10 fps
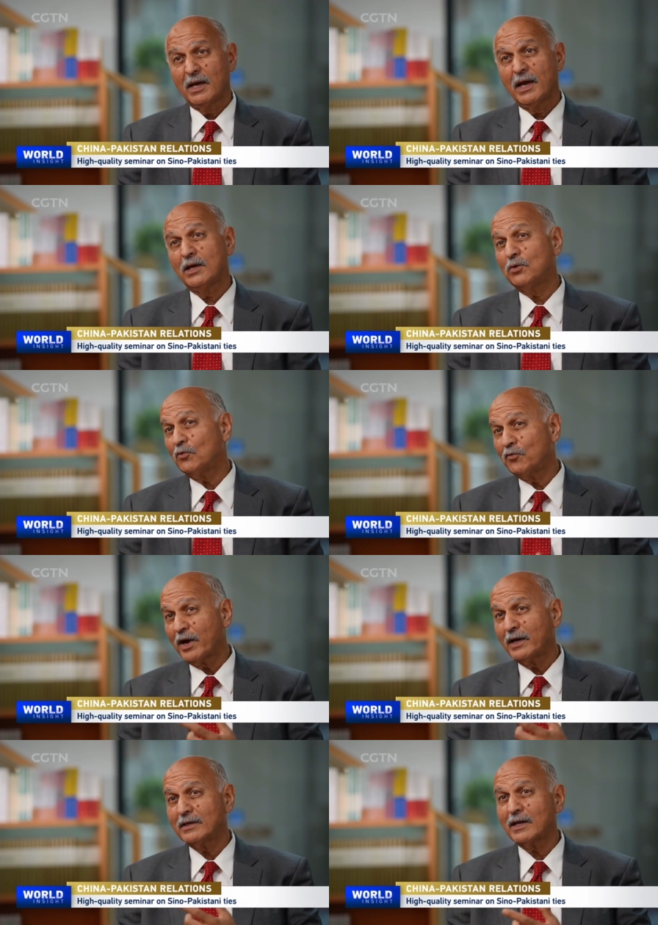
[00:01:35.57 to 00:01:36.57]
And don't
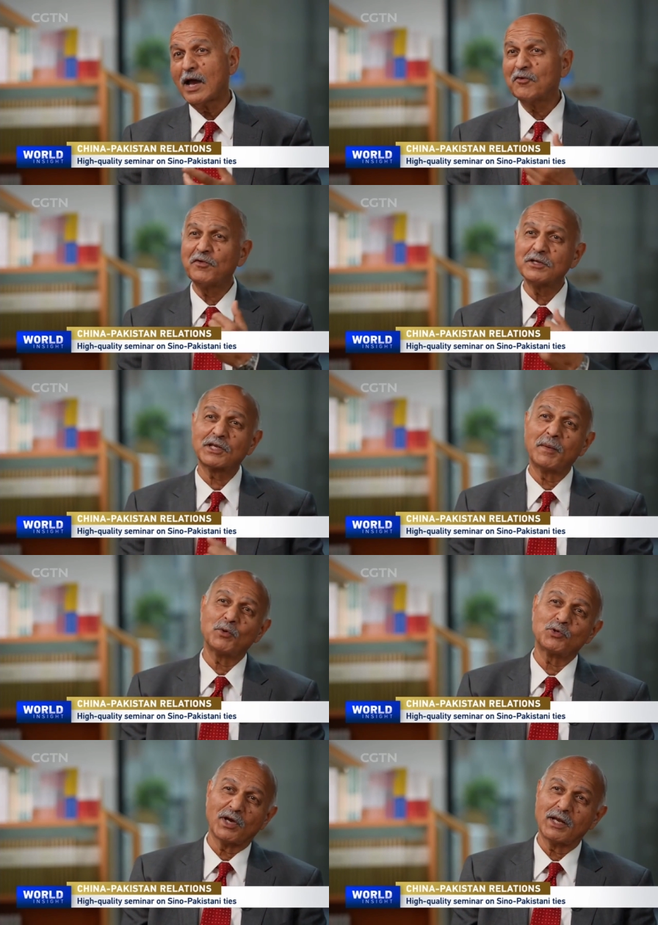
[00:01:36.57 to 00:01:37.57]
forget that I first came
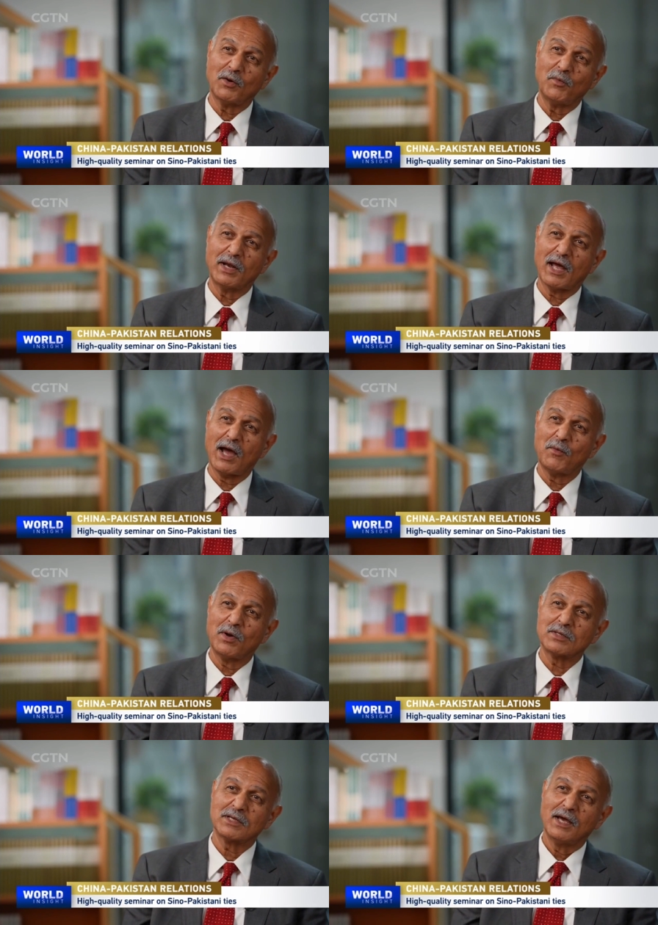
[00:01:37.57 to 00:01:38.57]
to China when I
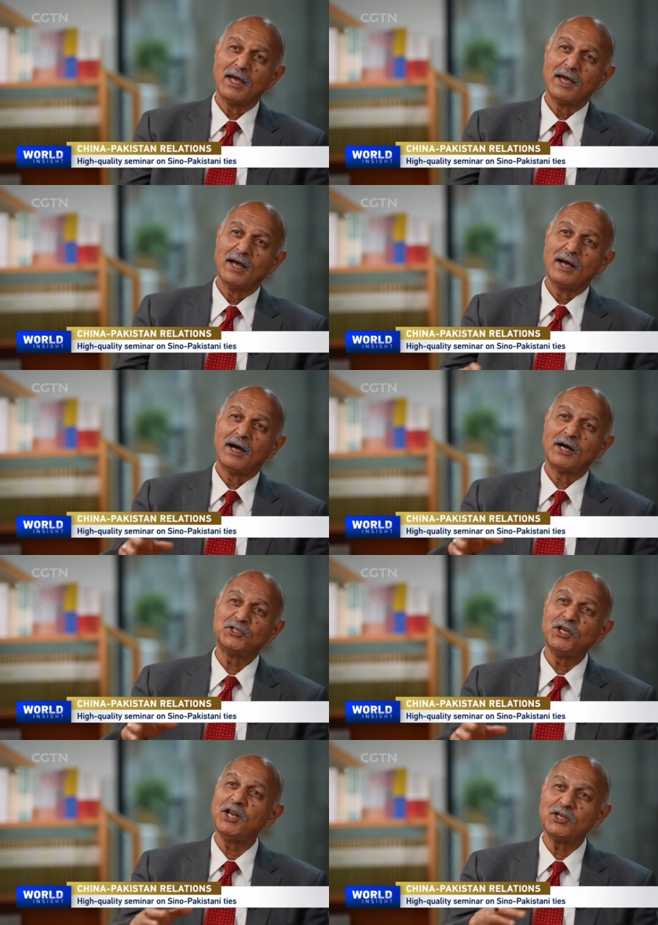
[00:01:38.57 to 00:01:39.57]
was a
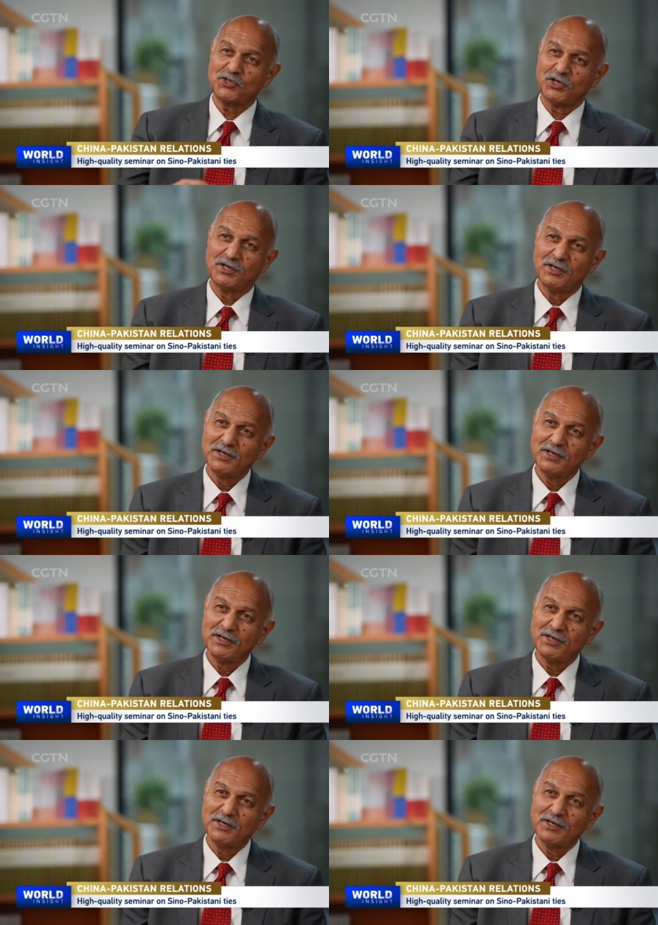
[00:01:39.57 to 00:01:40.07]
teenager